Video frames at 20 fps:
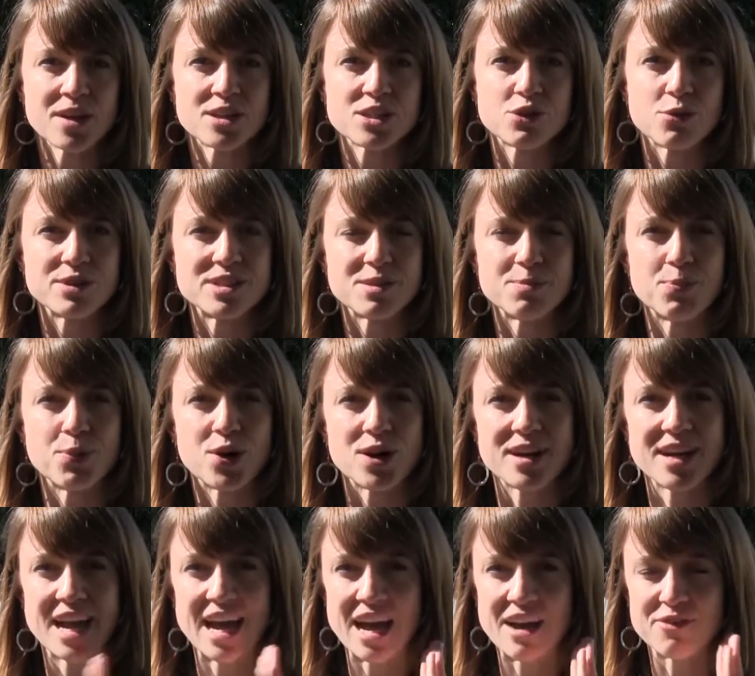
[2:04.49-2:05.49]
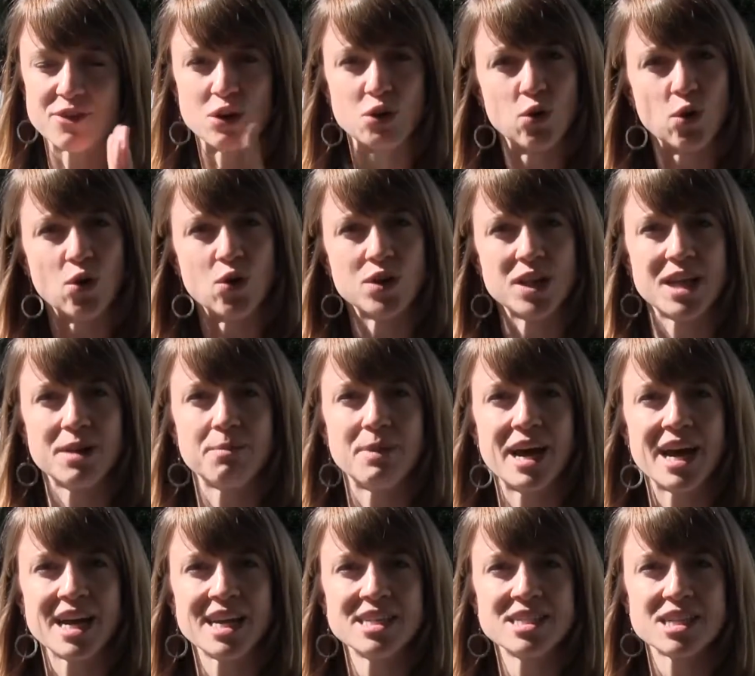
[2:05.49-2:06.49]
So it's important to have a goal in
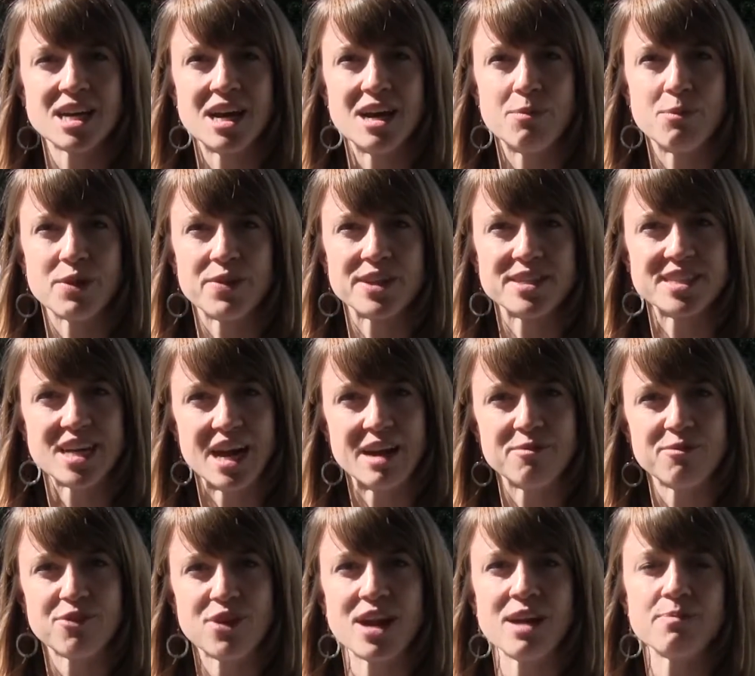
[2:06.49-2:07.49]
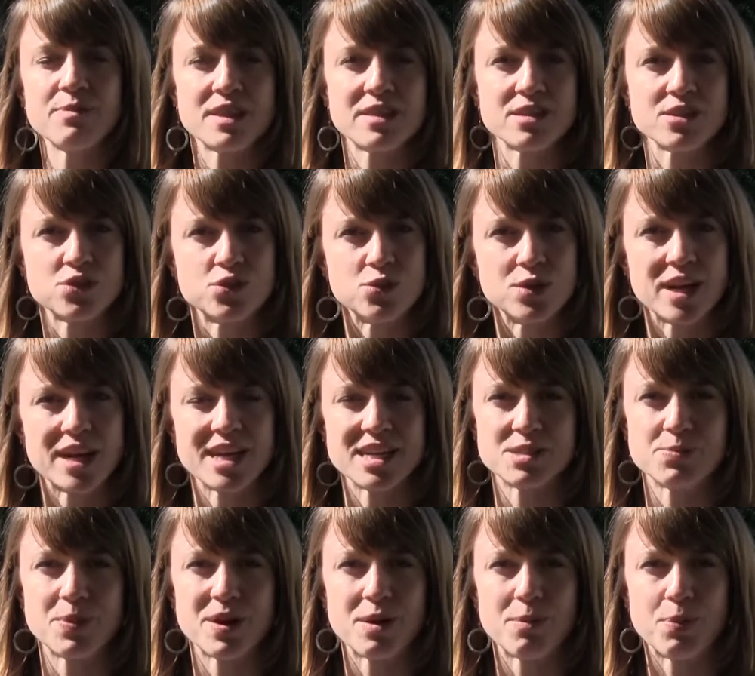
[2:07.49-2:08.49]
mind with a time frame that the student
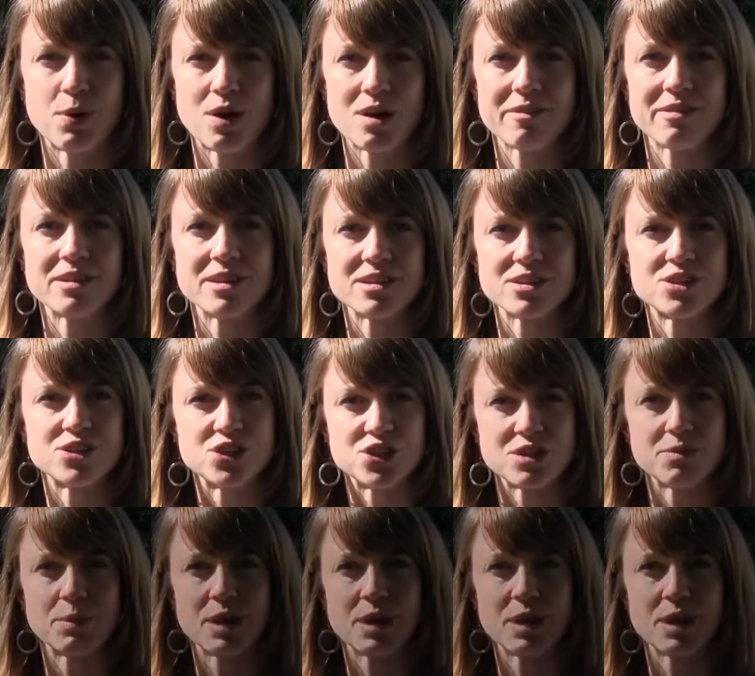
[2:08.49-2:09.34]
has been a part of the decision